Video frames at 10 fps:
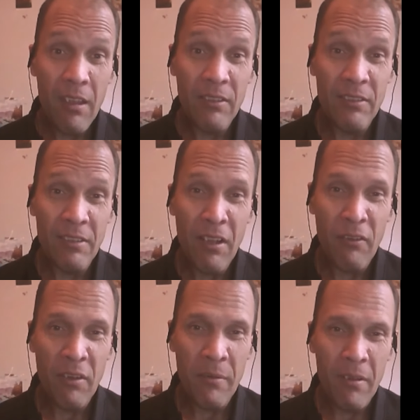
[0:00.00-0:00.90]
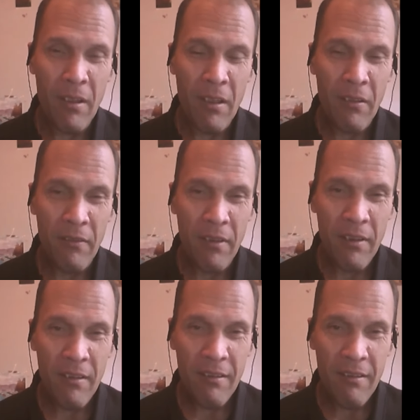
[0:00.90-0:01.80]
It's love to be loved.
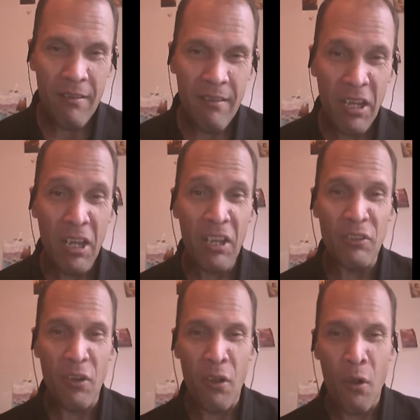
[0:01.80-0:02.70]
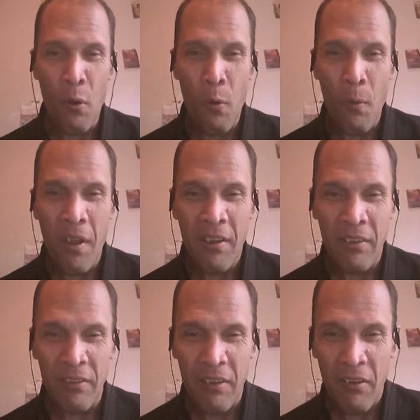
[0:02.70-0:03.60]
It's
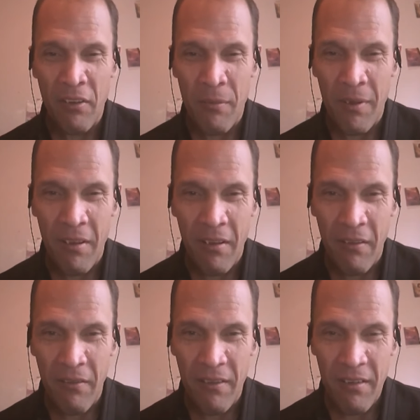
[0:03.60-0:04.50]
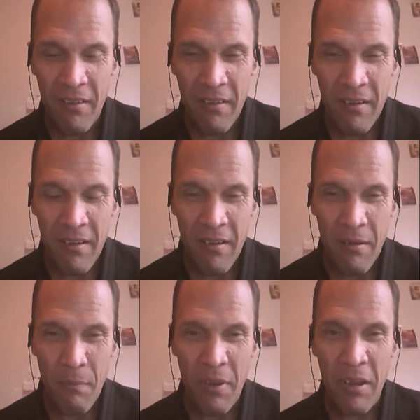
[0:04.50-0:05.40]
always love to be
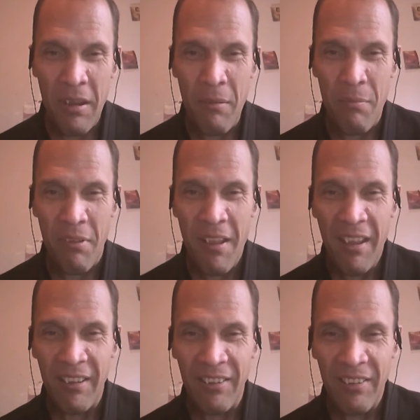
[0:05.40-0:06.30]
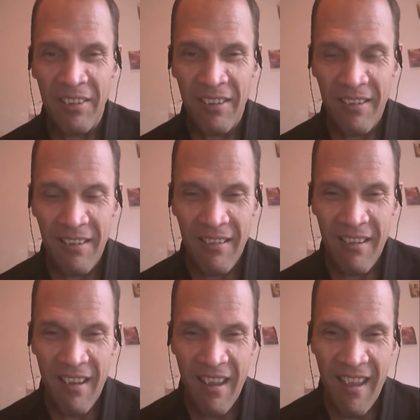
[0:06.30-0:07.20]
loved. Be blessed.
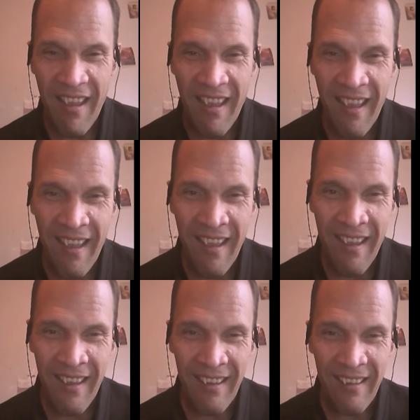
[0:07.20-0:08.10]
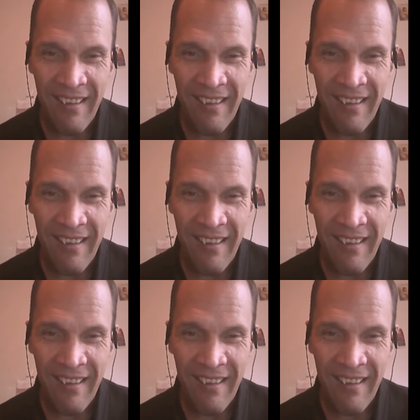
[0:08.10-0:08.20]
And